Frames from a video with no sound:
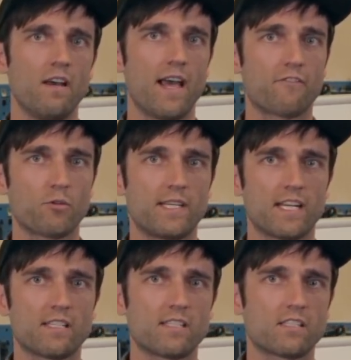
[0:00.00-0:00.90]
After we
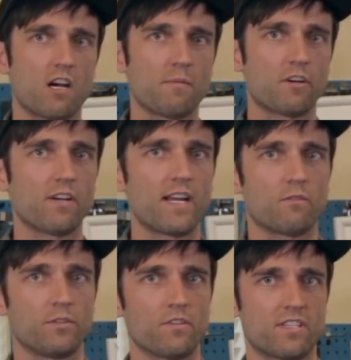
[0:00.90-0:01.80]
test this carbon crank,
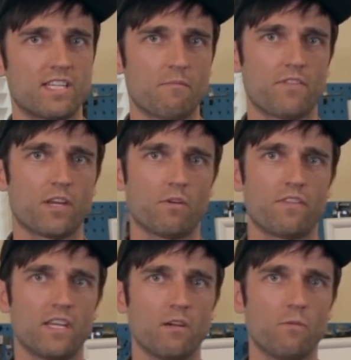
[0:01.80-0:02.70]
we'll do the same thing with
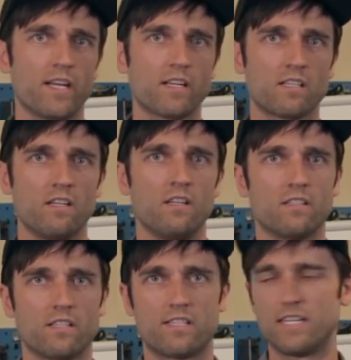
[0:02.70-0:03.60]
the Eewings
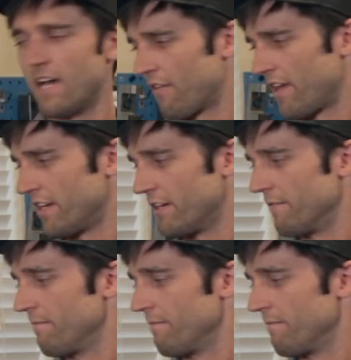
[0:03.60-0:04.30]
to see how they do.